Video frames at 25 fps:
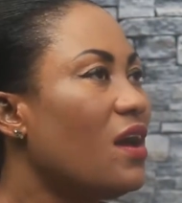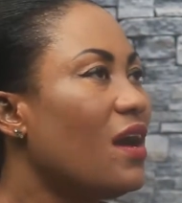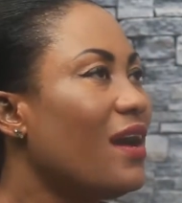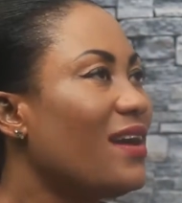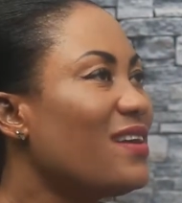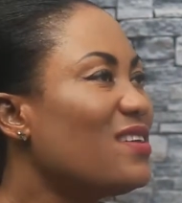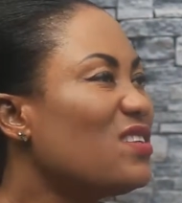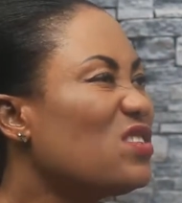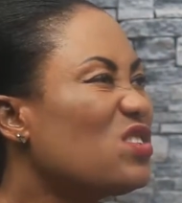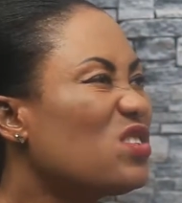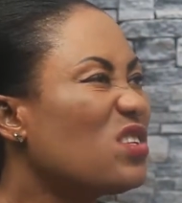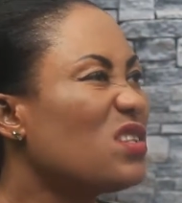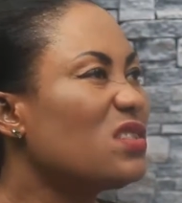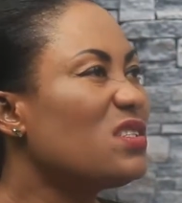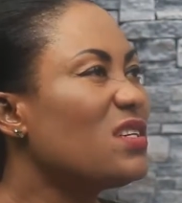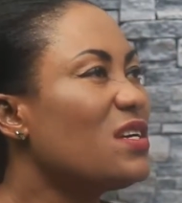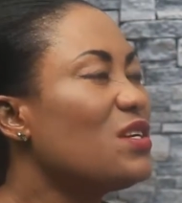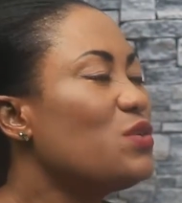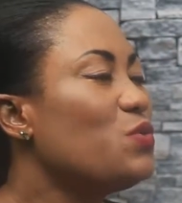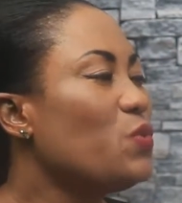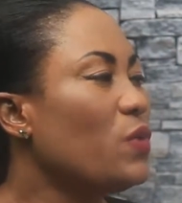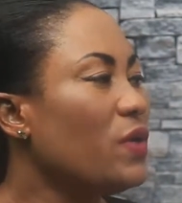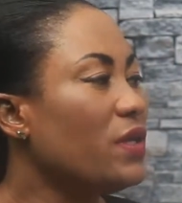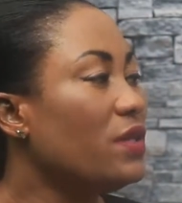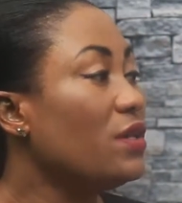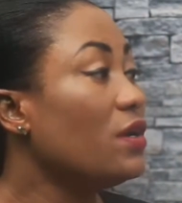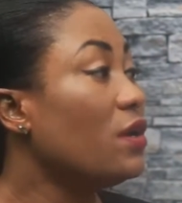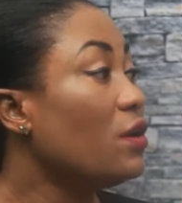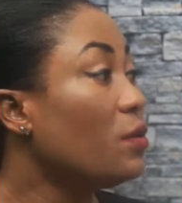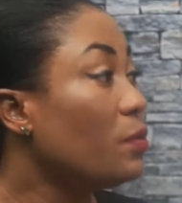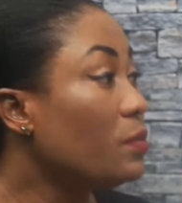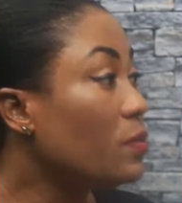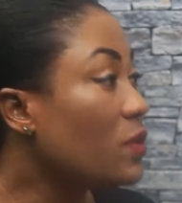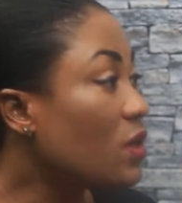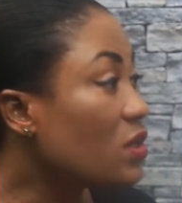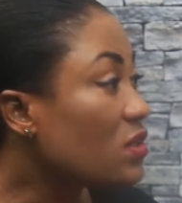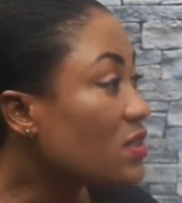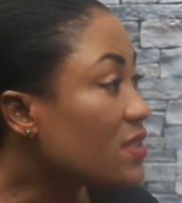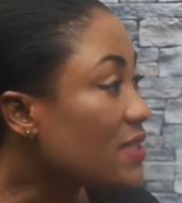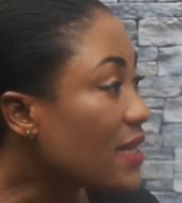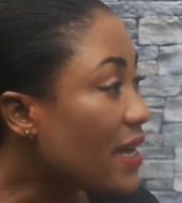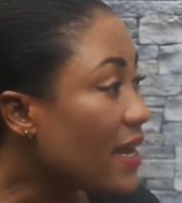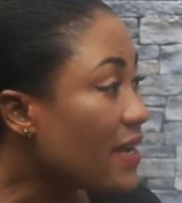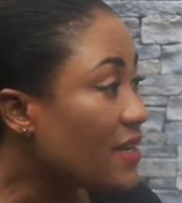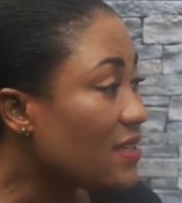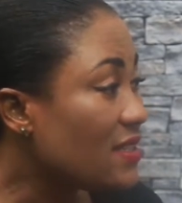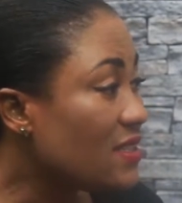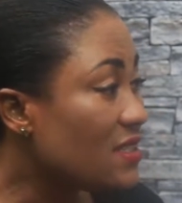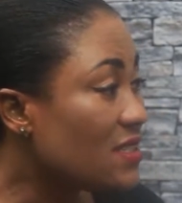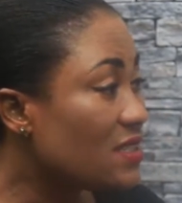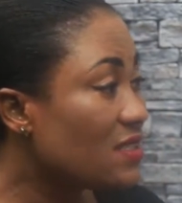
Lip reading: I started with Blood Tide,